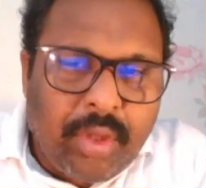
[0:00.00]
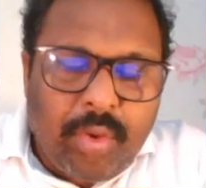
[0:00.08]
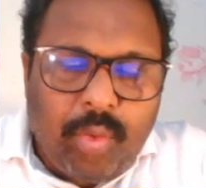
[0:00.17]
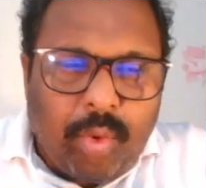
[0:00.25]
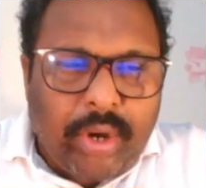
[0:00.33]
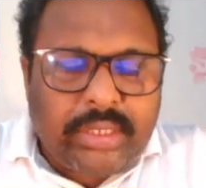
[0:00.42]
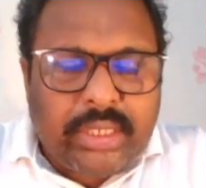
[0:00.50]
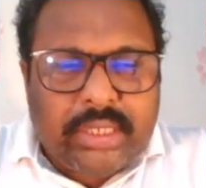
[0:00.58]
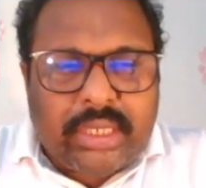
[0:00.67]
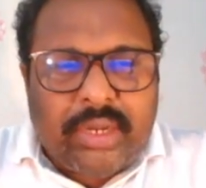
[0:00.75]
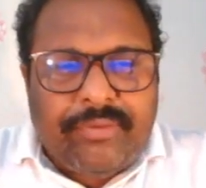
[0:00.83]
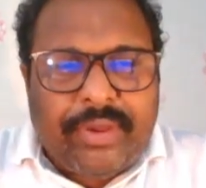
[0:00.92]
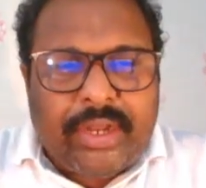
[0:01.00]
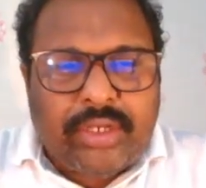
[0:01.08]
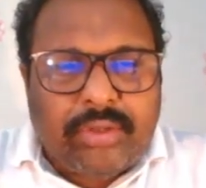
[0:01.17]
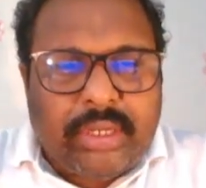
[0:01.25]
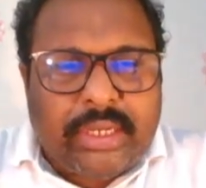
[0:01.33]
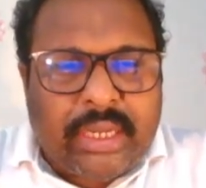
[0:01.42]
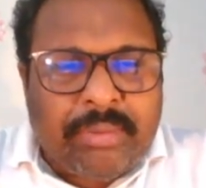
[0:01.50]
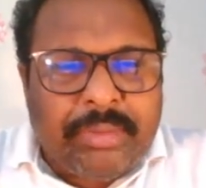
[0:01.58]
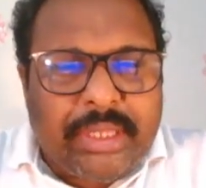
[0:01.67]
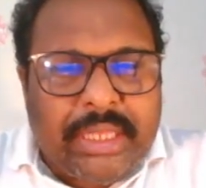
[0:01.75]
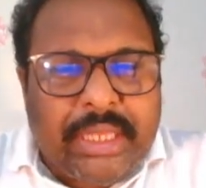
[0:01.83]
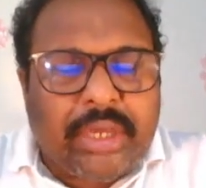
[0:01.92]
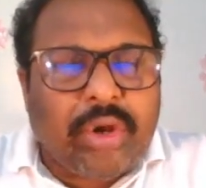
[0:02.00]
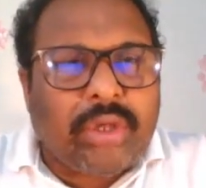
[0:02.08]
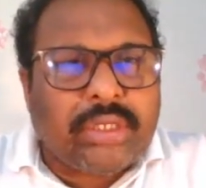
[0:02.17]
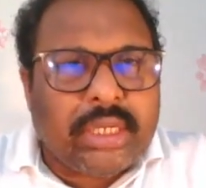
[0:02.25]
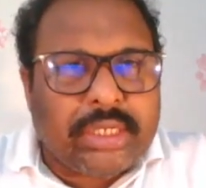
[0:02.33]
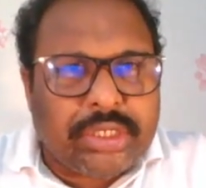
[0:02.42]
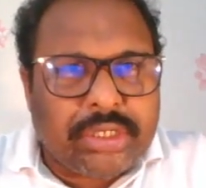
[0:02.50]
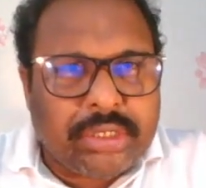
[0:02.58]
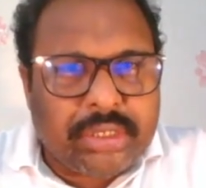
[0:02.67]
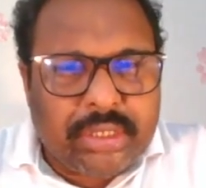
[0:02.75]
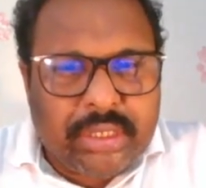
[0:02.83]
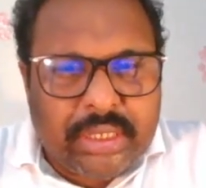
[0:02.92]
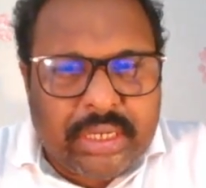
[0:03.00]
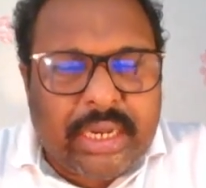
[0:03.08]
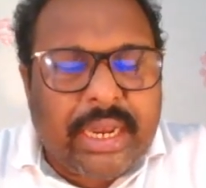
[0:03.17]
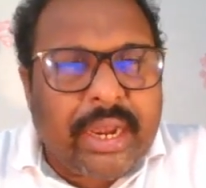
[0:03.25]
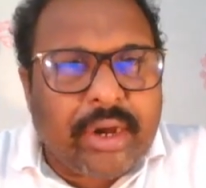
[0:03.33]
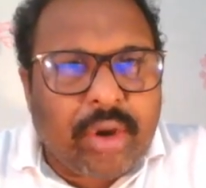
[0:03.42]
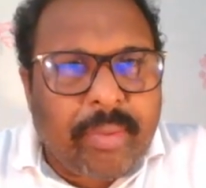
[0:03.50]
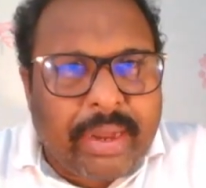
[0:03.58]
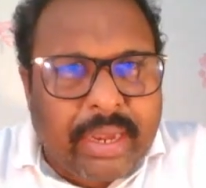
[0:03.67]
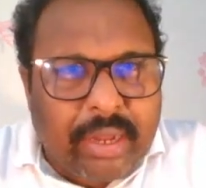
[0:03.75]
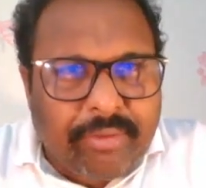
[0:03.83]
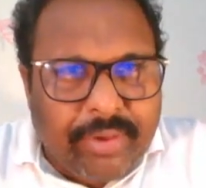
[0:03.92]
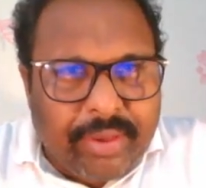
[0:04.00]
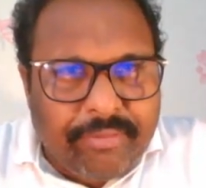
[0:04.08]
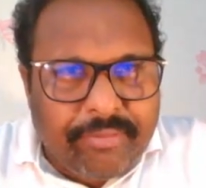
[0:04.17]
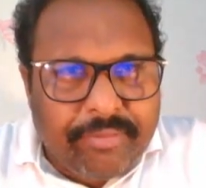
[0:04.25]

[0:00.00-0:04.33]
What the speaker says: What is the significance of the term E cross H in an electromagnetic wave?